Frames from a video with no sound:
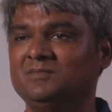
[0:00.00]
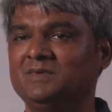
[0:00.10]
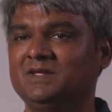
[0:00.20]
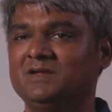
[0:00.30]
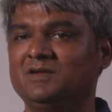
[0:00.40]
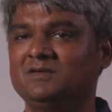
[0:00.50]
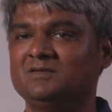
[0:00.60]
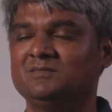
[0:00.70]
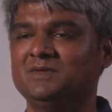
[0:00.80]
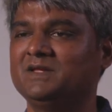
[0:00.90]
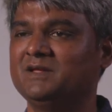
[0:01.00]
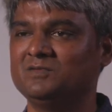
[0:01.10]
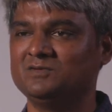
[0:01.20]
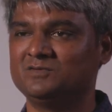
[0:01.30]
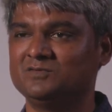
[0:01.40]
being
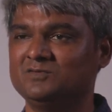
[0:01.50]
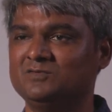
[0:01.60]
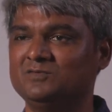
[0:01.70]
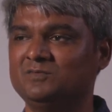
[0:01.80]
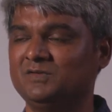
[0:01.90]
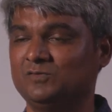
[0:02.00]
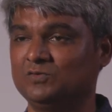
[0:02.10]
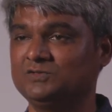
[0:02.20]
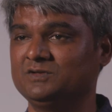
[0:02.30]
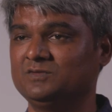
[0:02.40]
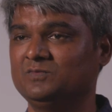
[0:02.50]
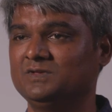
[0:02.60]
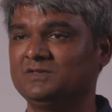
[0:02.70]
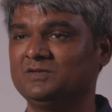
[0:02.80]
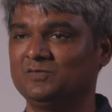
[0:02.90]
able to be social
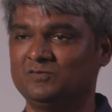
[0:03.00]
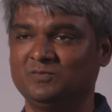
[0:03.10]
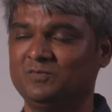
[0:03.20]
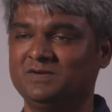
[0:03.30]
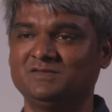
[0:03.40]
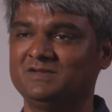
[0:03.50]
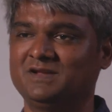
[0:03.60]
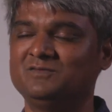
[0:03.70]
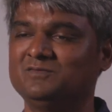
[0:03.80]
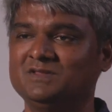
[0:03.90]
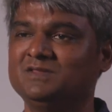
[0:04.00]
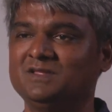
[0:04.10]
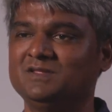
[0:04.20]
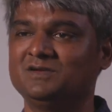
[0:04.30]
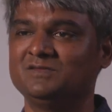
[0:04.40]
with your supervisor and with
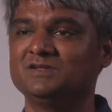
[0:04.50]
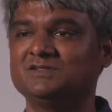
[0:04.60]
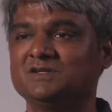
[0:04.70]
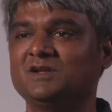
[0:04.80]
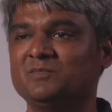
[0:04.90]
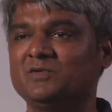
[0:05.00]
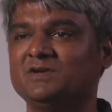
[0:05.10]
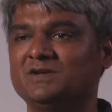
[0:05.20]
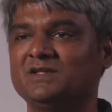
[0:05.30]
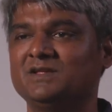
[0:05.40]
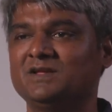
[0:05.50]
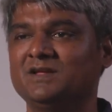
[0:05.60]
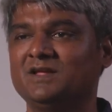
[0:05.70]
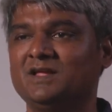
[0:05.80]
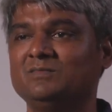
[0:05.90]
the researching community
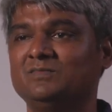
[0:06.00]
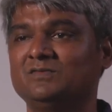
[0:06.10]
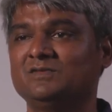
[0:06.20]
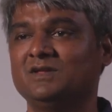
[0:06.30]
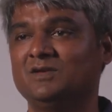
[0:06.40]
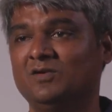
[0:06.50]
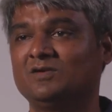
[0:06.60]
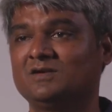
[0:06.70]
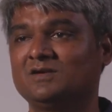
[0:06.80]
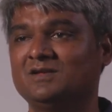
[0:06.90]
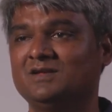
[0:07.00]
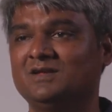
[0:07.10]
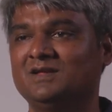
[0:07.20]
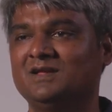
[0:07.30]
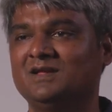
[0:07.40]
helps a lot.
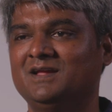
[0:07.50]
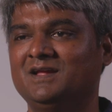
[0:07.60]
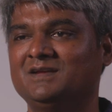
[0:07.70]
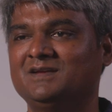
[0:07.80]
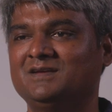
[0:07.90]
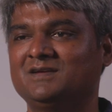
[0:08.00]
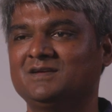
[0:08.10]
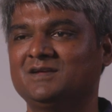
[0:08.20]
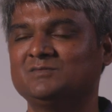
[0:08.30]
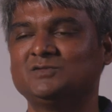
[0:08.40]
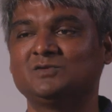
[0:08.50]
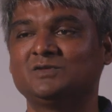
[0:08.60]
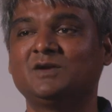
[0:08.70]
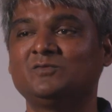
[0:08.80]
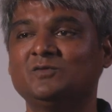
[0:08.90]
And I'm sure
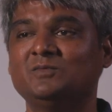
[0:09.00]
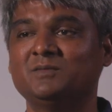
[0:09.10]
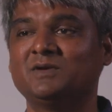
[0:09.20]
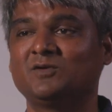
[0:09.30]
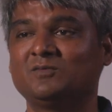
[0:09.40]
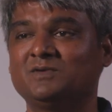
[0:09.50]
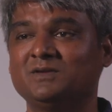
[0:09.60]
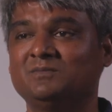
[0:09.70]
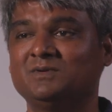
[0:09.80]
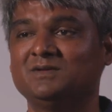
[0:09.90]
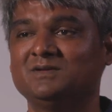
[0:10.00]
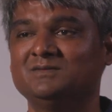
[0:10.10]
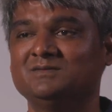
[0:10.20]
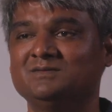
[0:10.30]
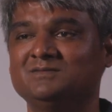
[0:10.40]
that would be my top tip:
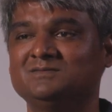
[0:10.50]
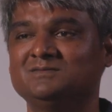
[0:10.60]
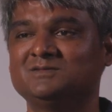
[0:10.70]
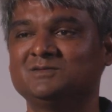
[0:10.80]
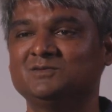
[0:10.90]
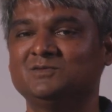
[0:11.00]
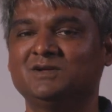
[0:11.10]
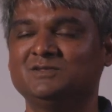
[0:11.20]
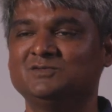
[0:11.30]
to